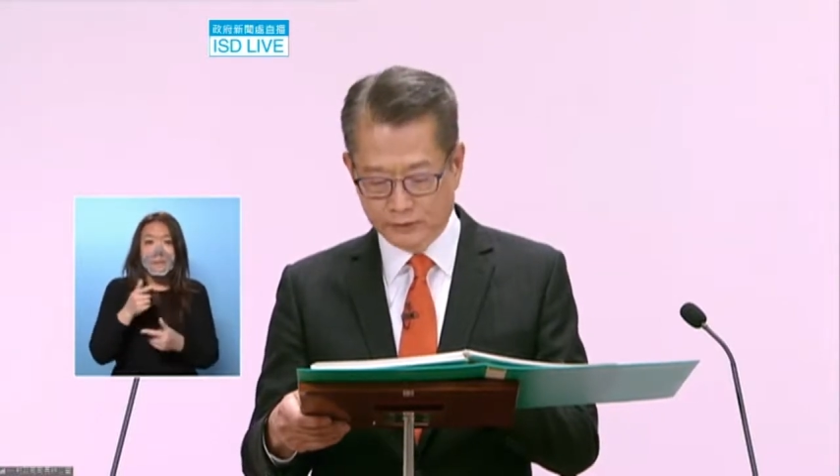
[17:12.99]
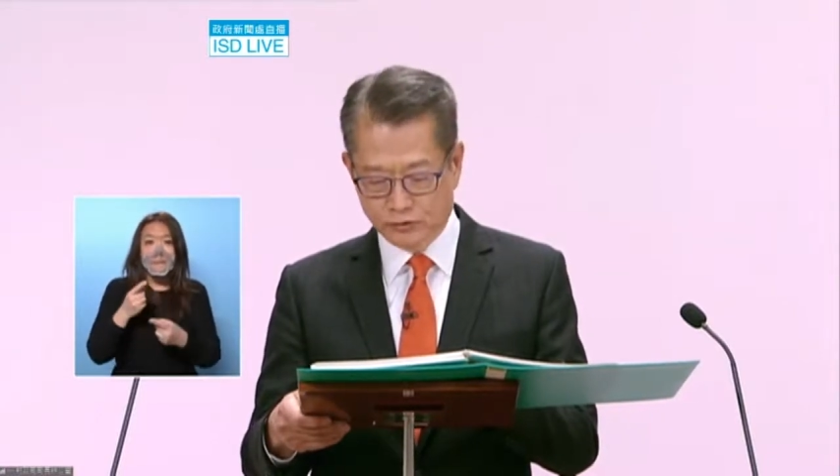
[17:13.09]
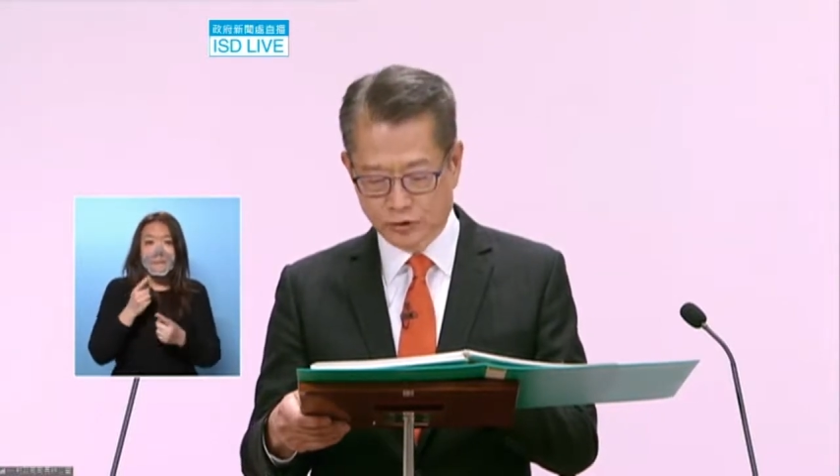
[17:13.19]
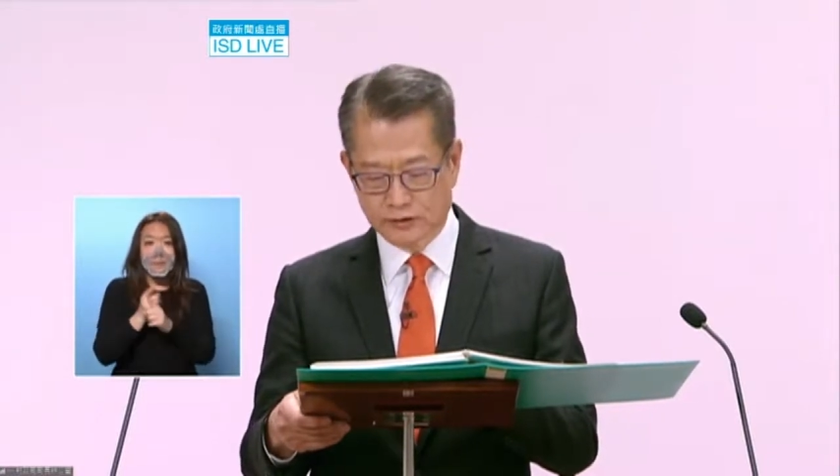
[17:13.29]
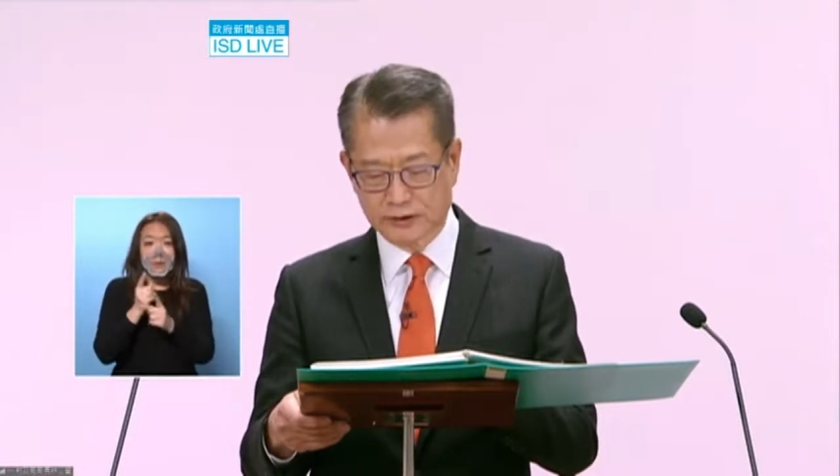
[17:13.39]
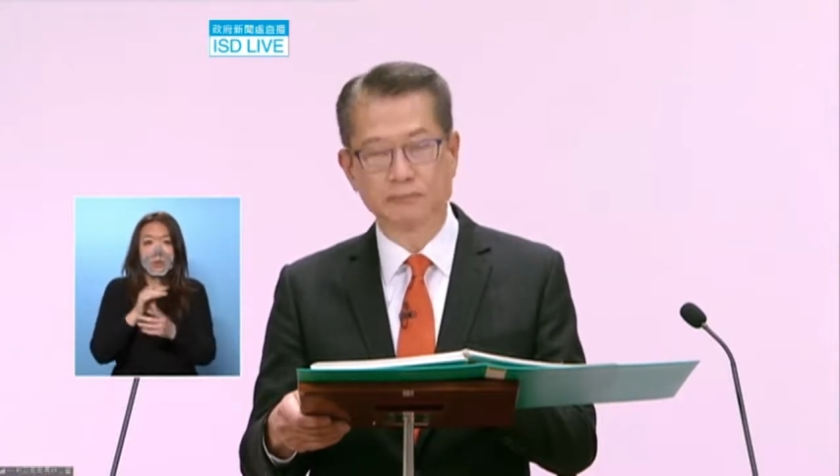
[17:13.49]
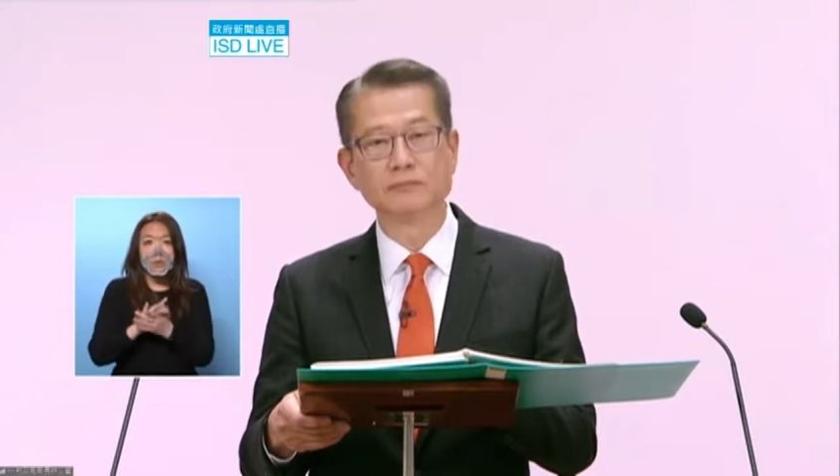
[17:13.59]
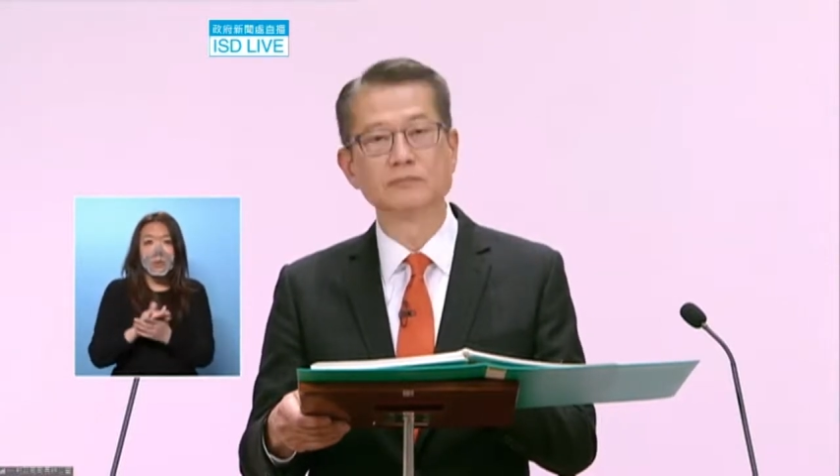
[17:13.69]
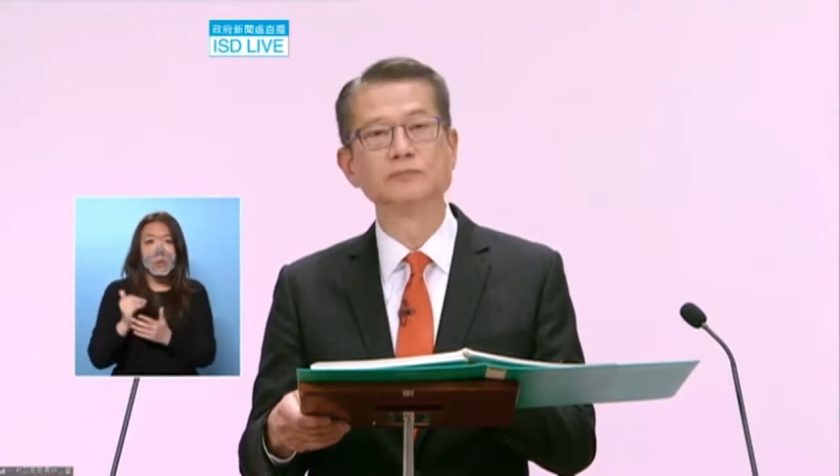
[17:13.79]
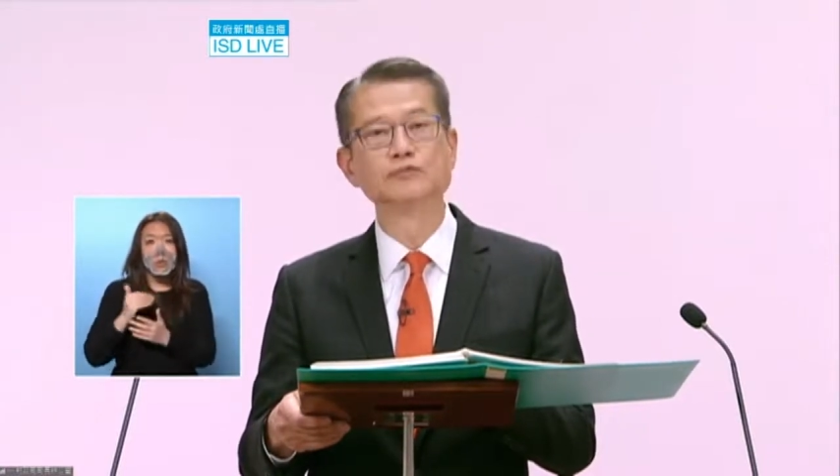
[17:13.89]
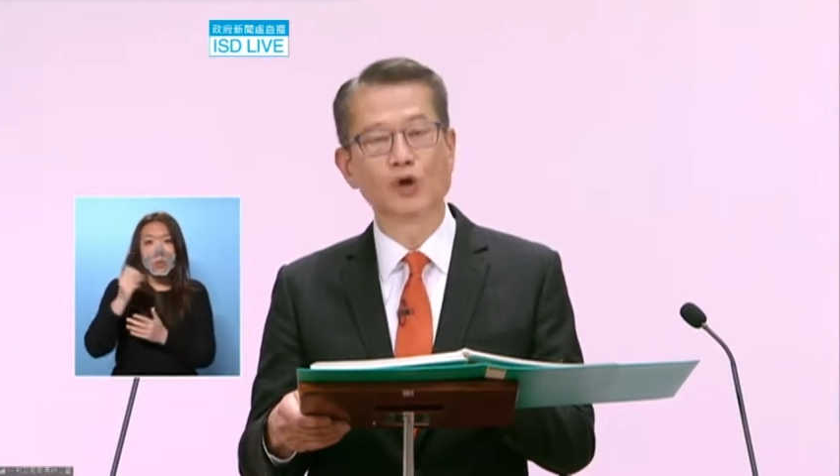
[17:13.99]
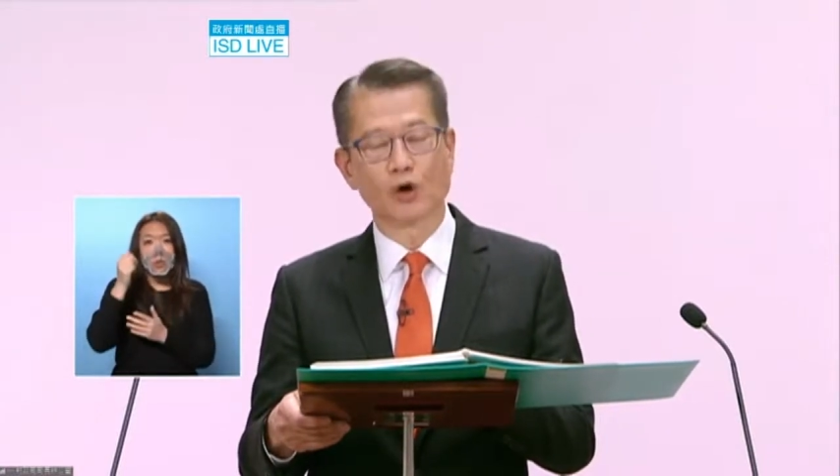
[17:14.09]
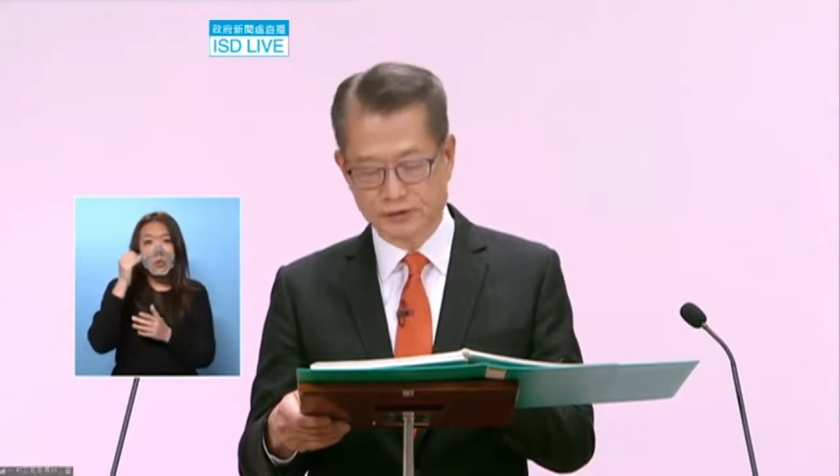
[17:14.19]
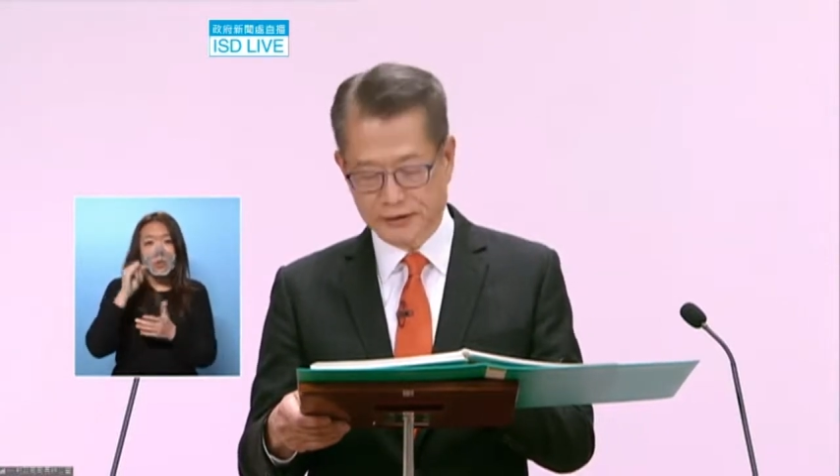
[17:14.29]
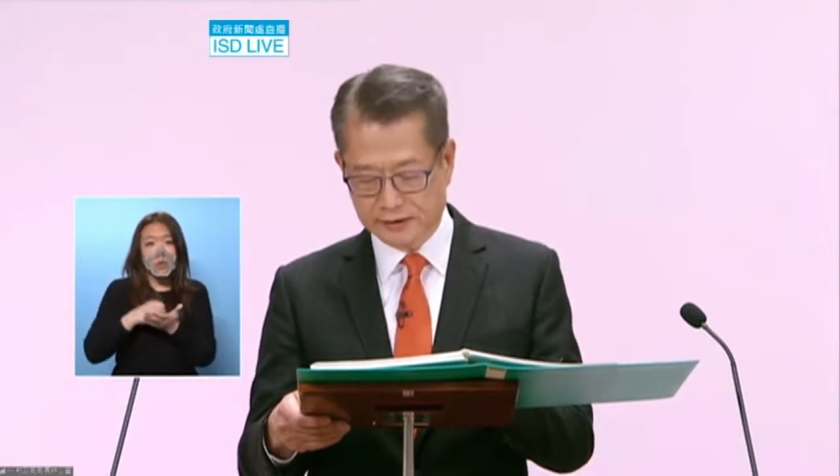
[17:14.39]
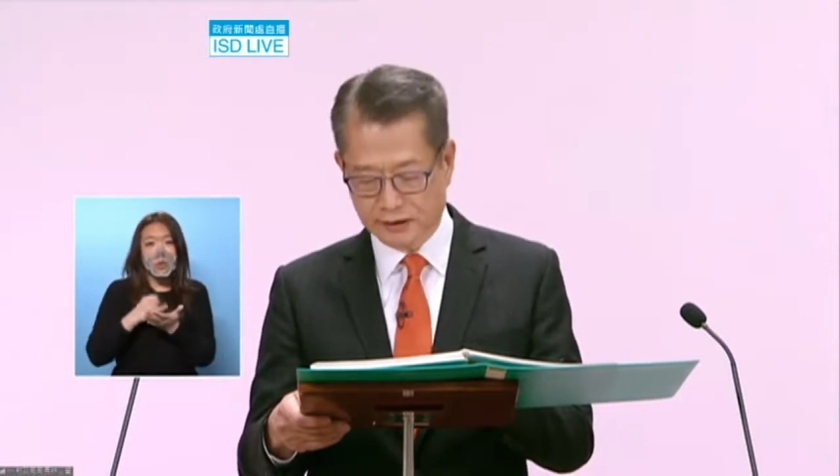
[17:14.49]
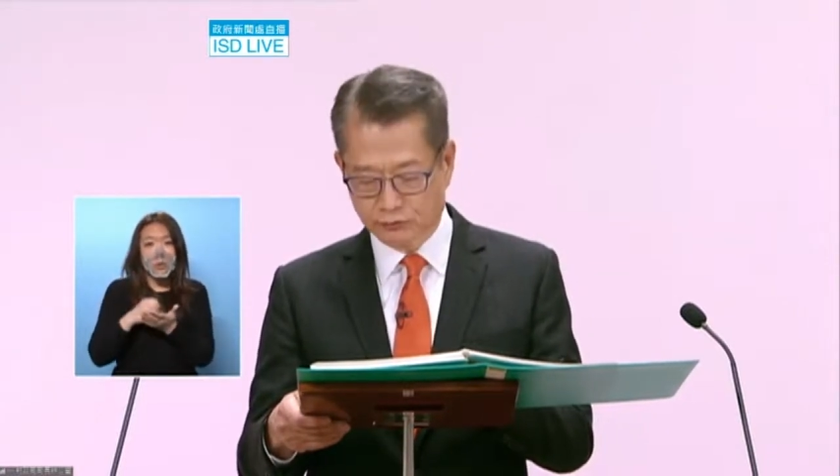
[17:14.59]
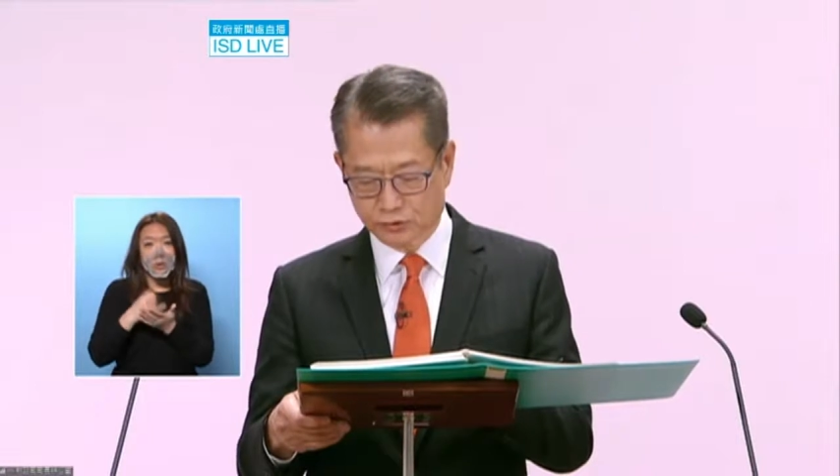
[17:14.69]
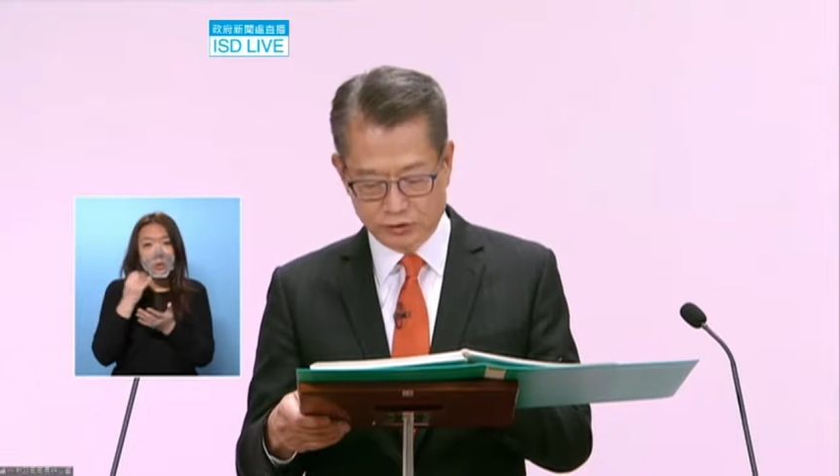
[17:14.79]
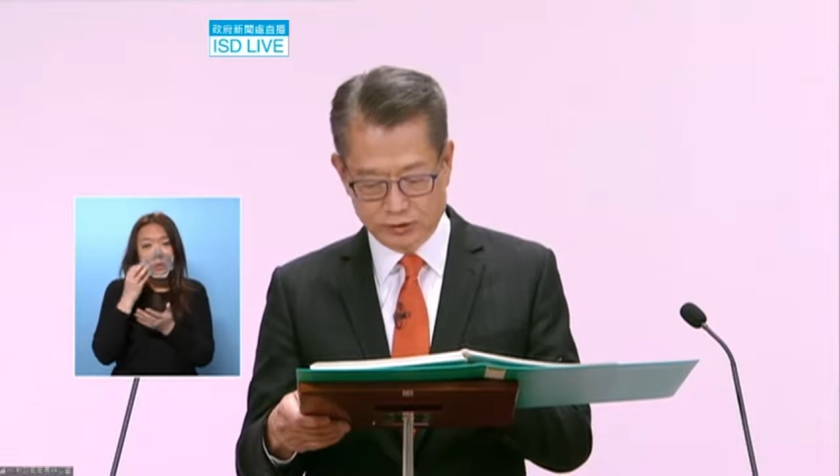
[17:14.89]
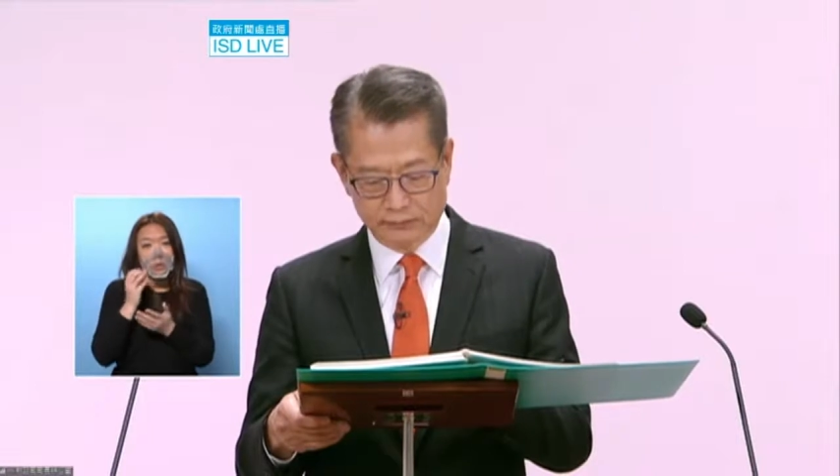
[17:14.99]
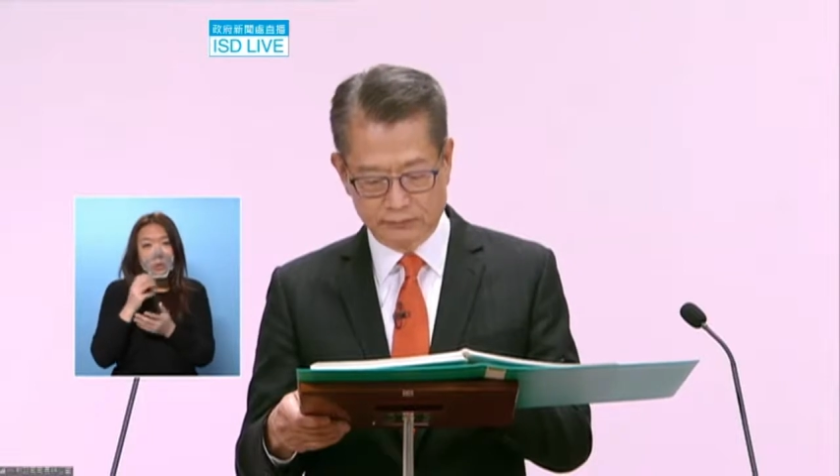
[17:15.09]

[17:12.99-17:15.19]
Social Security assistance payments,